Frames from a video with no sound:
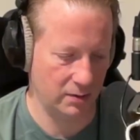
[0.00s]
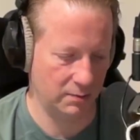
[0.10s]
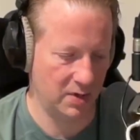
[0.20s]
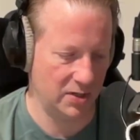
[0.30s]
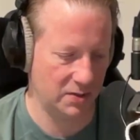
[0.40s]

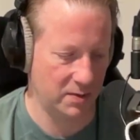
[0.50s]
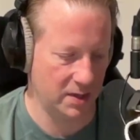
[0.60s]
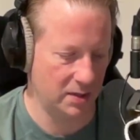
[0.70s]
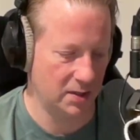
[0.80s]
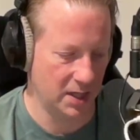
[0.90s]
pitch
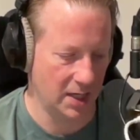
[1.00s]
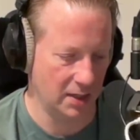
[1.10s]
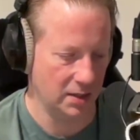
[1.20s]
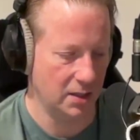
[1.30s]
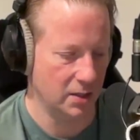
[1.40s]
speed to get
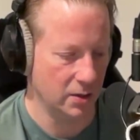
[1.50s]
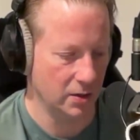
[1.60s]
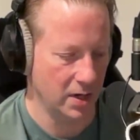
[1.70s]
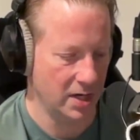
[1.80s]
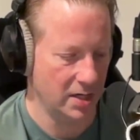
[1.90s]
in
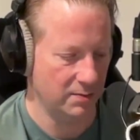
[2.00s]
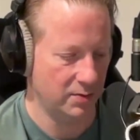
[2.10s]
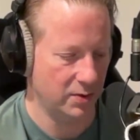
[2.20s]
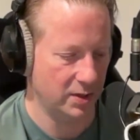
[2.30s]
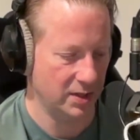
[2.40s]
here and
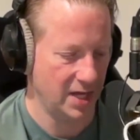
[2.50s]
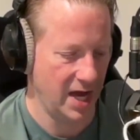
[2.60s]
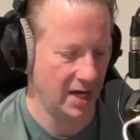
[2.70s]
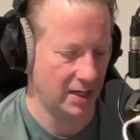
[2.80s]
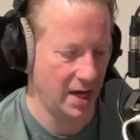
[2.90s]
put
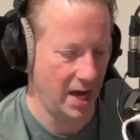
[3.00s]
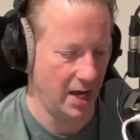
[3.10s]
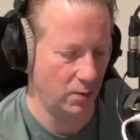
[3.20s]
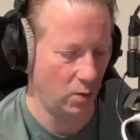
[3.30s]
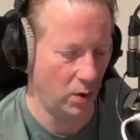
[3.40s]
attack
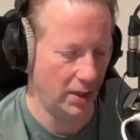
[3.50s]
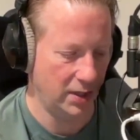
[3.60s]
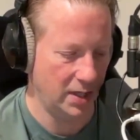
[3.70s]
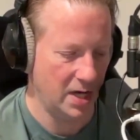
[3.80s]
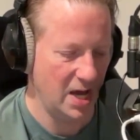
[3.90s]
at
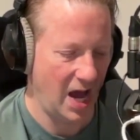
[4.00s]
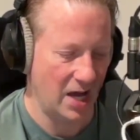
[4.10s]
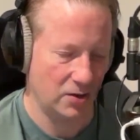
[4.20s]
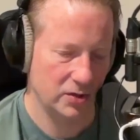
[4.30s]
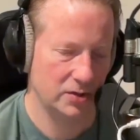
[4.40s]
1. I
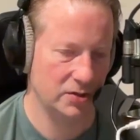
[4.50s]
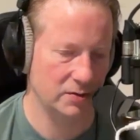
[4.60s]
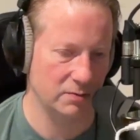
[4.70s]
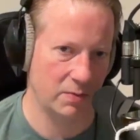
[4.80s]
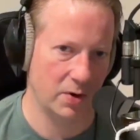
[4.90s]
know this
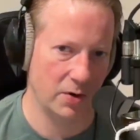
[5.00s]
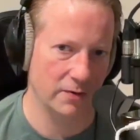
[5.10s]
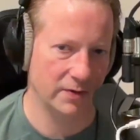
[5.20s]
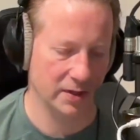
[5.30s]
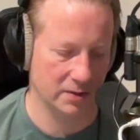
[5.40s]
isn't
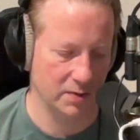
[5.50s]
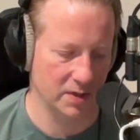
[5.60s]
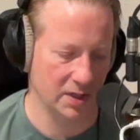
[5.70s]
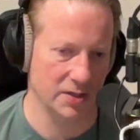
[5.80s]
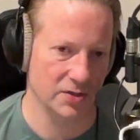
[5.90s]
perfect
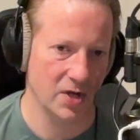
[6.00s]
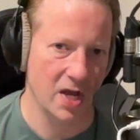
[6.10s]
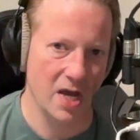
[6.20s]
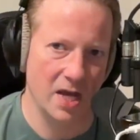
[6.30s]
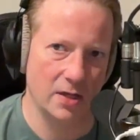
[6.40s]
because
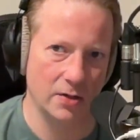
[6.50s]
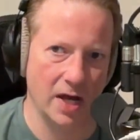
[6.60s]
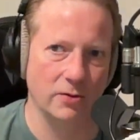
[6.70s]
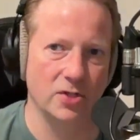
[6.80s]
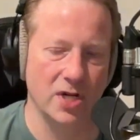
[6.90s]
you're
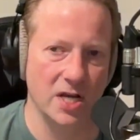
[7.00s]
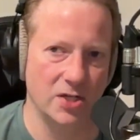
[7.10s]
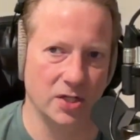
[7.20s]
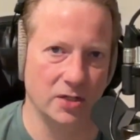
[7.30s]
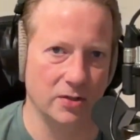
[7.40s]
now
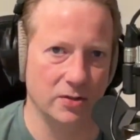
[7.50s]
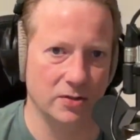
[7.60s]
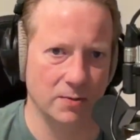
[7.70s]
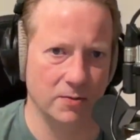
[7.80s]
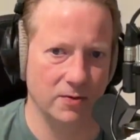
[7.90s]
changing
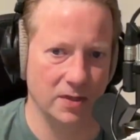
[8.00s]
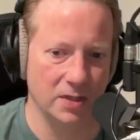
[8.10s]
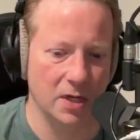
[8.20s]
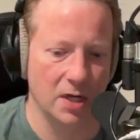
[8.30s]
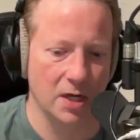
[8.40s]
some of the
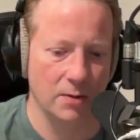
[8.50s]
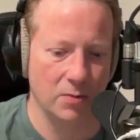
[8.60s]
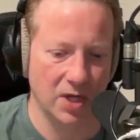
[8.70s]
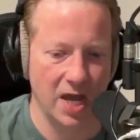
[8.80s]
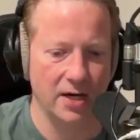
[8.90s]

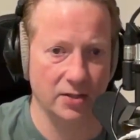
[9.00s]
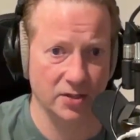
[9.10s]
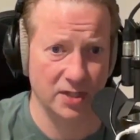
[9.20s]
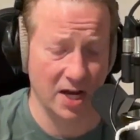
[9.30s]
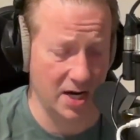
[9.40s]
mechanics and
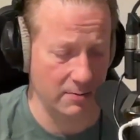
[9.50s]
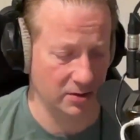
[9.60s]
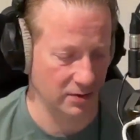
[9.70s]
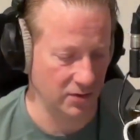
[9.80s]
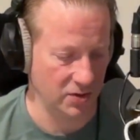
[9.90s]
dynamics
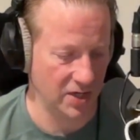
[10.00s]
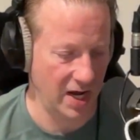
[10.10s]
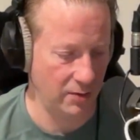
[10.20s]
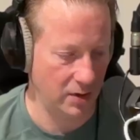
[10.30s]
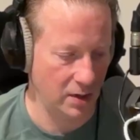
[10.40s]
of your
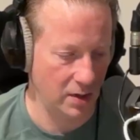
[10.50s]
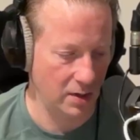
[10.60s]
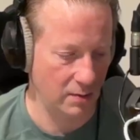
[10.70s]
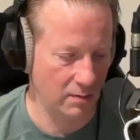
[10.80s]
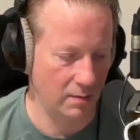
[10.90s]
sound,
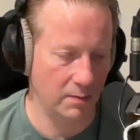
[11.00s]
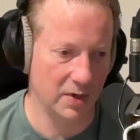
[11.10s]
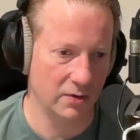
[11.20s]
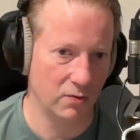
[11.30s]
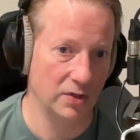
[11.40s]
but
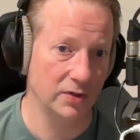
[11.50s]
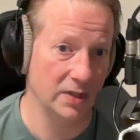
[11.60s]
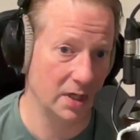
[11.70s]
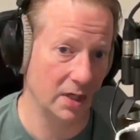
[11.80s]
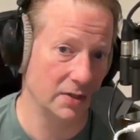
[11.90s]
it really
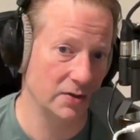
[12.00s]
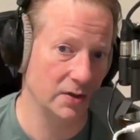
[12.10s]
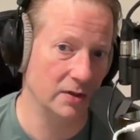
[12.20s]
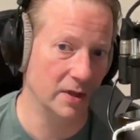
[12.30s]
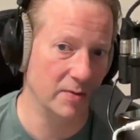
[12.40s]
does
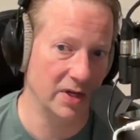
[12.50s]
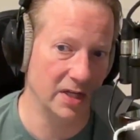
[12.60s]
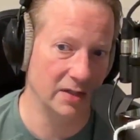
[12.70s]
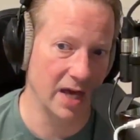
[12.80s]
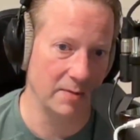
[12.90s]

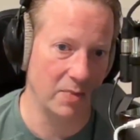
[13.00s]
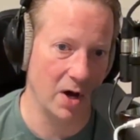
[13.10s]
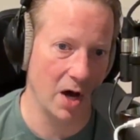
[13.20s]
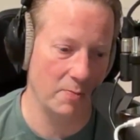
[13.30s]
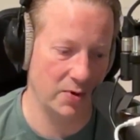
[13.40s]
eliminate that
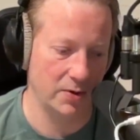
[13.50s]
pop.